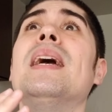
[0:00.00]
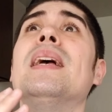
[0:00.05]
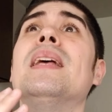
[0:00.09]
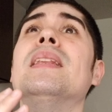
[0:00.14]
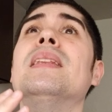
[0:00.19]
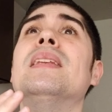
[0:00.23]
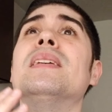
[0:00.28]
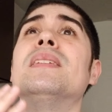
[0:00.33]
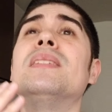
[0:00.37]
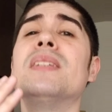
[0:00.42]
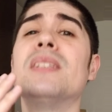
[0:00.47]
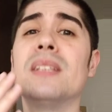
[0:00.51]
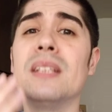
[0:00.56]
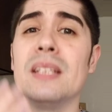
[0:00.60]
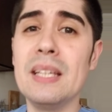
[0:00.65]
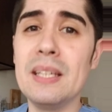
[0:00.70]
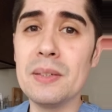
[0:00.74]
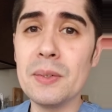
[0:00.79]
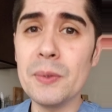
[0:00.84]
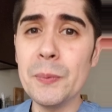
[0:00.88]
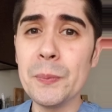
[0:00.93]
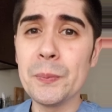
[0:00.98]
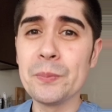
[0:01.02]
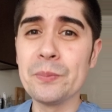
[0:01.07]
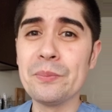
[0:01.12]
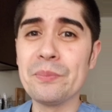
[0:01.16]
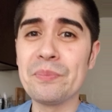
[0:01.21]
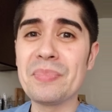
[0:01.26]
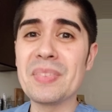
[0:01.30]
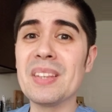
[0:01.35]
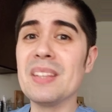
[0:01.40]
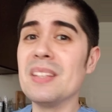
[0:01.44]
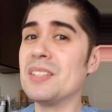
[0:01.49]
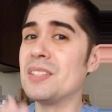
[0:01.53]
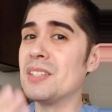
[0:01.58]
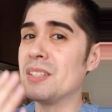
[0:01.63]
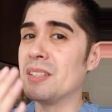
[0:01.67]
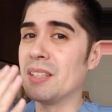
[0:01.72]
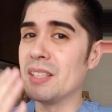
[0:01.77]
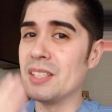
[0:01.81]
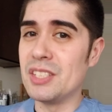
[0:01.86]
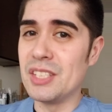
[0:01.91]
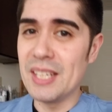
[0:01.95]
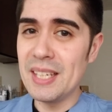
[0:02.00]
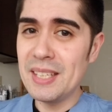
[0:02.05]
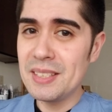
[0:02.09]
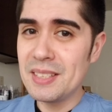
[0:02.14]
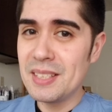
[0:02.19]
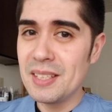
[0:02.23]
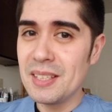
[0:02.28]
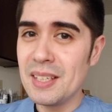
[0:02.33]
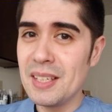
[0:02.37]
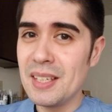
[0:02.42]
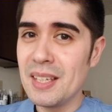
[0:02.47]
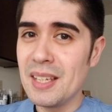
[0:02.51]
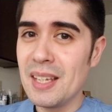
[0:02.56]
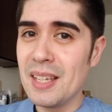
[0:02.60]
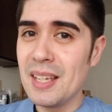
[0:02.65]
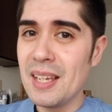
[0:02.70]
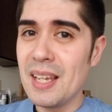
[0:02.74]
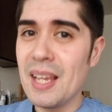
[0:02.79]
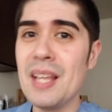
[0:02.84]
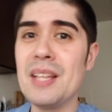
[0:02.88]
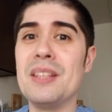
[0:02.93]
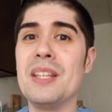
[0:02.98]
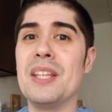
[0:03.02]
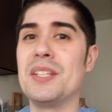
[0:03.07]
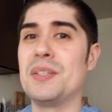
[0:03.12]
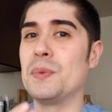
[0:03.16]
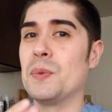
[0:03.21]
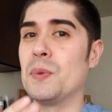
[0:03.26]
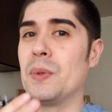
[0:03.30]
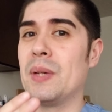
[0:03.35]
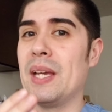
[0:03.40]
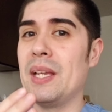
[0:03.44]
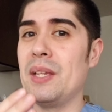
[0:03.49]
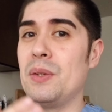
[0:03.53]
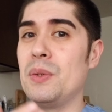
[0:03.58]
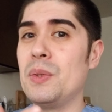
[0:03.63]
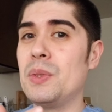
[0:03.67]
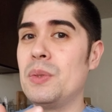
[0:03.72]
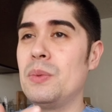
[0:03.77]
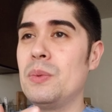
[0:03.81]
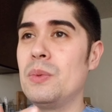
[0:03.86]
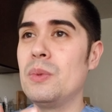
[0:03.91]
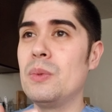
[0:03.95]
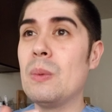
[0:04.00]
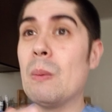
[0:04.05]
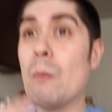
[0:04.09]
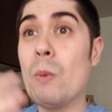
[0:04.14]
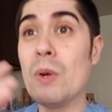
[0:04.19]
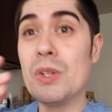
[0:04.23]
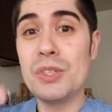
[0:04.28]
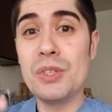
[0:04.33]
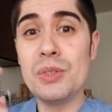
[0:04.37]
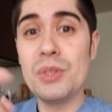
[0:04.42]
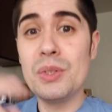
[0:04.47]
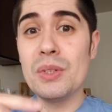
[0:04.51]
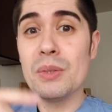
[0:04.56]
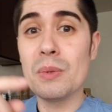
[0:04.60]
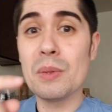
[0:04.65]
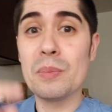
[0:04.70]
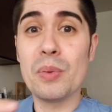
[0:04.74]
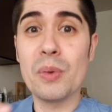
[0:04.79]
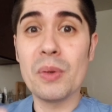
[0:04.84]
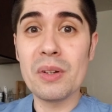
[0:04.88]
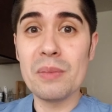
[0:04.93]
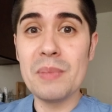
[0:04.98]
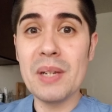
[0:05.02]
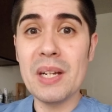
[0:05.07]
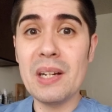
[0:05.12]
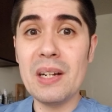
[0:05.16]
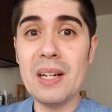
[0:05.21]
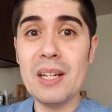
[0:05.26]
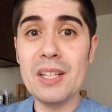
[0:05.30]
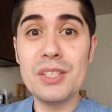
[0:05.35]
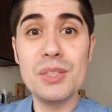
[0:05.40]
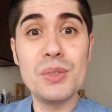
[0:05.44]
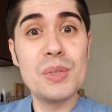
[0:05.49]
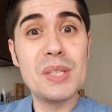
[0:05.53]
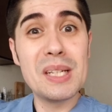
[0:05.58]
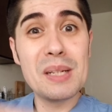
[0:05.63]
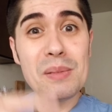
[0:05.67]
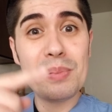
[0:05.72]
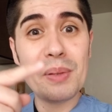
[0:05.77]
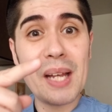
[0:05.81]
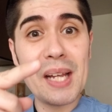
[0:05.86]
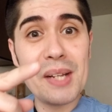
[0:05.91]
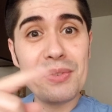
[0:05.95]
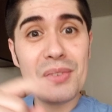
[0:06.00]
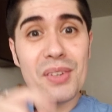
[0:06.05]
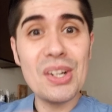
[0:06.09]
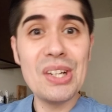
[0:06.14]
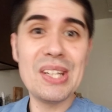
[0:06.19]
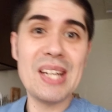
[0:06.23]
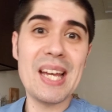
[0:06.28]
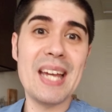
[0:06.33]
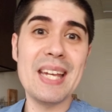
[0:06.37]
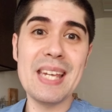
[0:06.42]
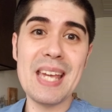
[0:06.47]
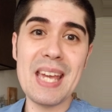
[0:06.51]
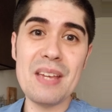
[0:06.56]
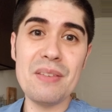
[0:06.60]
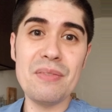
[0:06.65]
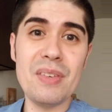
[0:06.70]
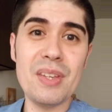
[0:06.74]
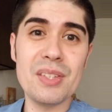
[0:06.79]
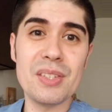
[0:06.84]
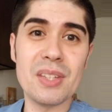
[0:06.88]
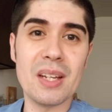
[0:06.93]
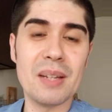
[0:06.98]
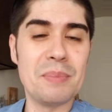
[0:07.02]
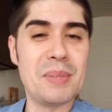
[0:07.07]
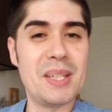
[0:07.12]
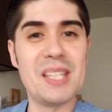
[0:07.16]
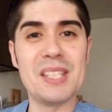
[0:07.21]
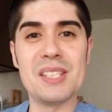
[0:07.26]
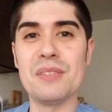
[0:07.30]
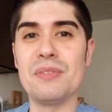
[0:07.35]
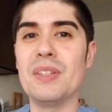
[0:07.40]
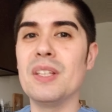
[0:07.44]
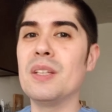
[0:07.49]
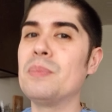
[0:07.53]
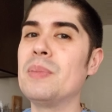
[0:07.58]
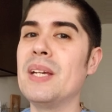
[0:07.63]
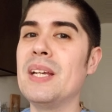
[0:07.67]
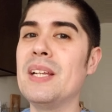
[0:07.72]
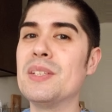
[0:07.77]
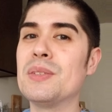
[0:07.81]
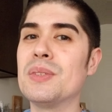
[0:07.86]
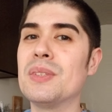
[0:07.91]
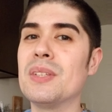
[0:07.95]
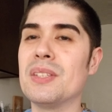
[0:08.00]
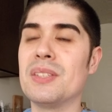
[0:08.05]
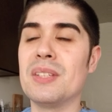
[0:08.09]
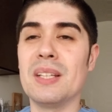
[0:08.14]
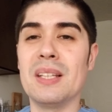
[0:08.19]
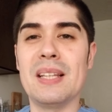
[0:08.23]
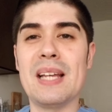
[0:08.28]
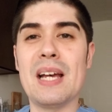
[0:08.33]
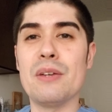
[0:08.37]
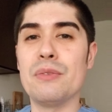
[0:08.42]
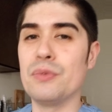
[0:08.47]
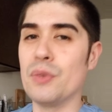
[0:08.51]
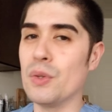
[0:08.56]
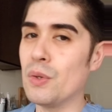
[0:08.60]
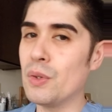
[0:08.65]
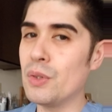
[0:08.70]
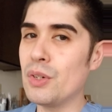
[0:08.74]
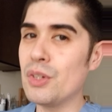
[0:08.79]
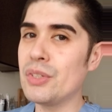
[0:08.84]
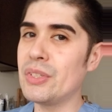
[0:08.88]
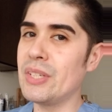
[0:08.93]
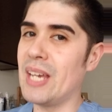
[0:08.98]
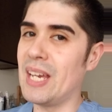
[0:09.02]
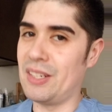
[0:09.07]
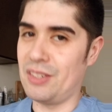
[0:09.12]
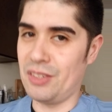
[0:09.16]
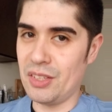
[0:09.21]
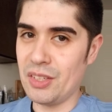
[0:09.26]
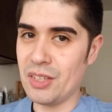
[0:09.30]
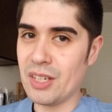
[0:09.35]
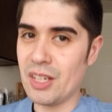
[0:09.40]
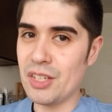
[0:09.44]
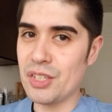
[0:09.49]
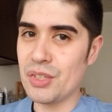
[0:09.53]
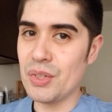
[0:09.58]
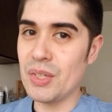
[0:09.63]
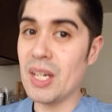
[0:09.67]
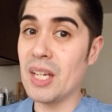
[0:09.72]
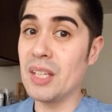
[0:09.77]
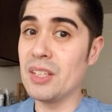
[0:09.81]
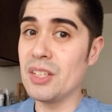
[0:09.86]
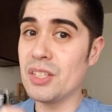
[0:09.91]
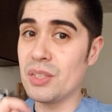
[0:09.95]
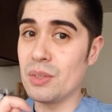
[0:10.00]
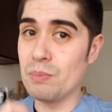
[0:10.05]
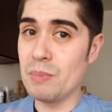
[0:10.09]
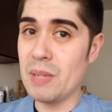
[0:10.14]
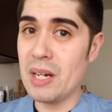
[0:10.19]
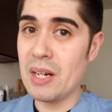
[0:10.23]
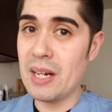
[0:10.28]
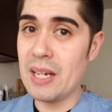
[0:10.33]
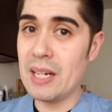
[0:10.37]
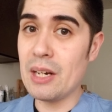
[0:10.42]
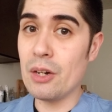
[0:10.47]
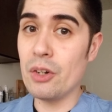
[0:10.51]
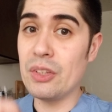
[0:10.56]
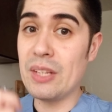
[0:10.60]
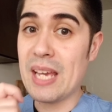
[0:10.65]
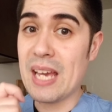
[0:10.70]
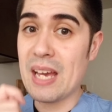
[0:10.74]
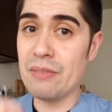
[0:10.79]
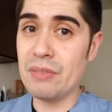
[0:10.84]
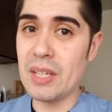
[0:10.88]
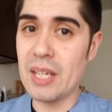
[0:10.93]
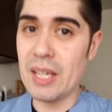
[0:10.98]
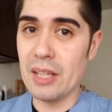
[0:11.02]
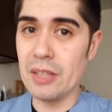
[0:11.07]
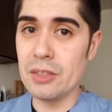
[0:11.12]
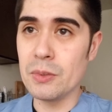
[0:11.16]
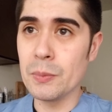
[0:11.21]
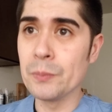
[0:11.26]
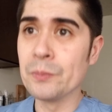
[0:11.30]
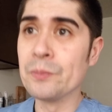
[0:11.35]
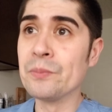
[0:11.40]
This is legal. This is legit. This will get you. Once you do the report of marriage, you can apply for a 9A visa because the Philippines doesn't allow foreigners to enter the country unless they're married or they have kids.